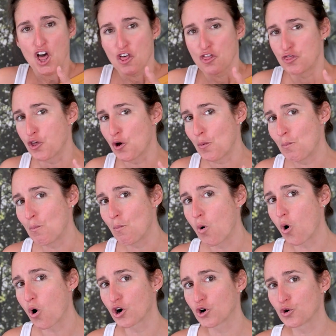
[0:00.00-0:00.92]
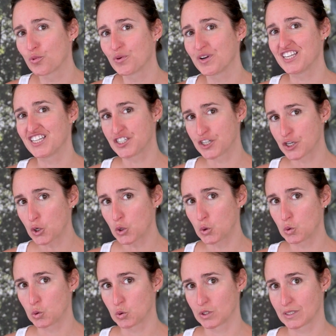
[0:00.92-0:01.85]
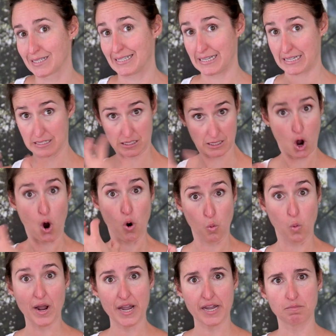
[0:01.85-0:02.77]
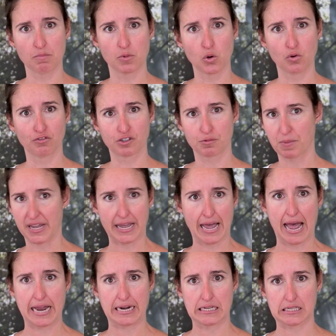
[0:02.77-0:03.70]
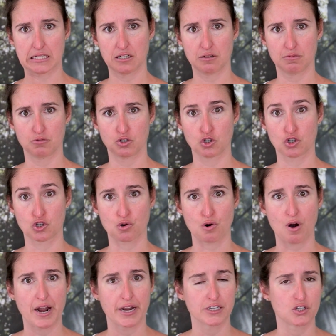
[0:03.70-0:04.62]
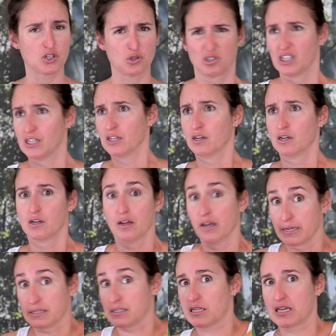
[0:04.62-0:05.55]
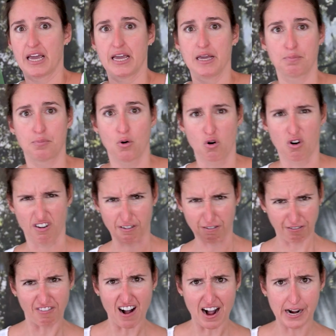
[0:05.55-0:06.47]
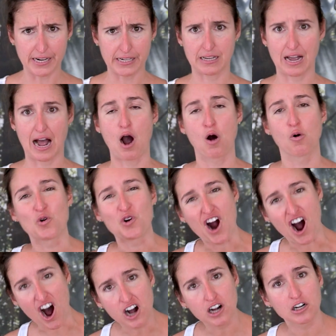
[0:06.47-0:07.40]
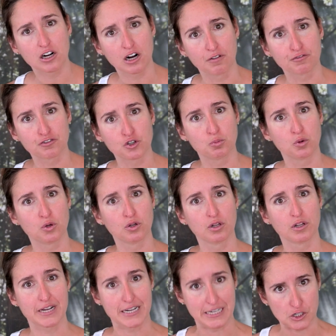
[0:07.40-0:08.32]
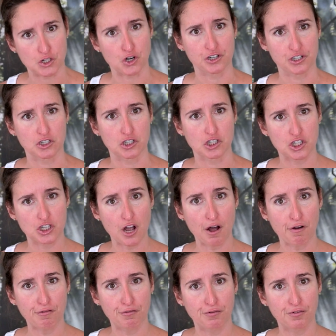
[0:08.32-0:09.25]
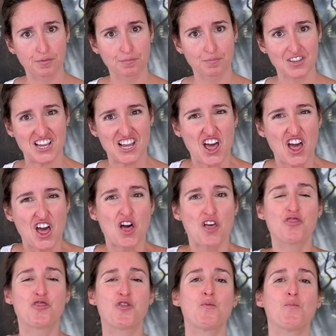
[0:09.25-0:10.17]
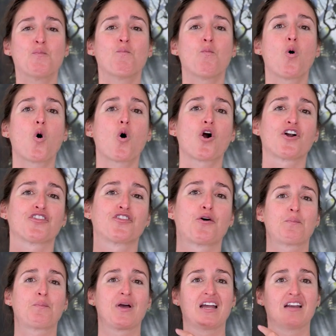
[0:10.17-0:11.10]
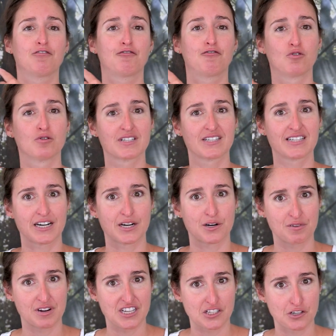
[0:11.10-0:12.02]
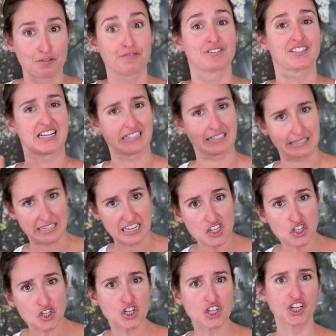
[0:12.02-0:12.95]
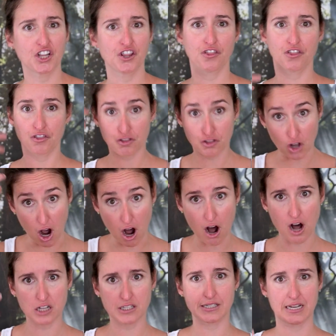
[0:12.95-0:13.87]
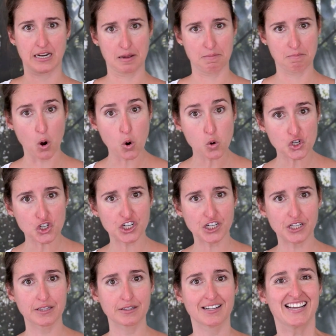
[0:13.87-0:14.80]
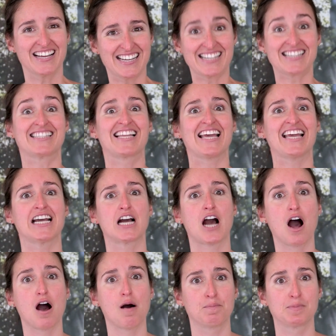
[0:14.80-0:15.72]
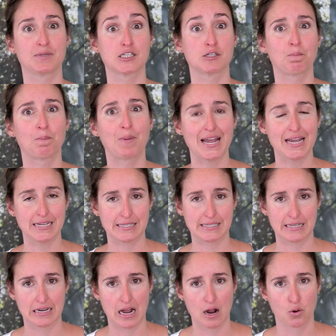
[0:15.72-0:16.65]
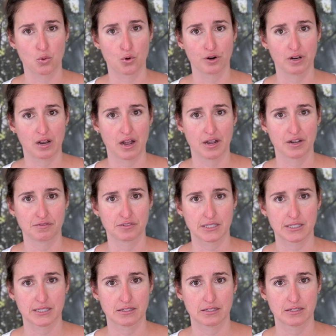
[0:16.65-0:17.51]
the more we use these away moves mechanism to try to escape or fight our uncomfortable internal stuff, the more painful series of sensation, thoughts, and emotion take up space in our lives.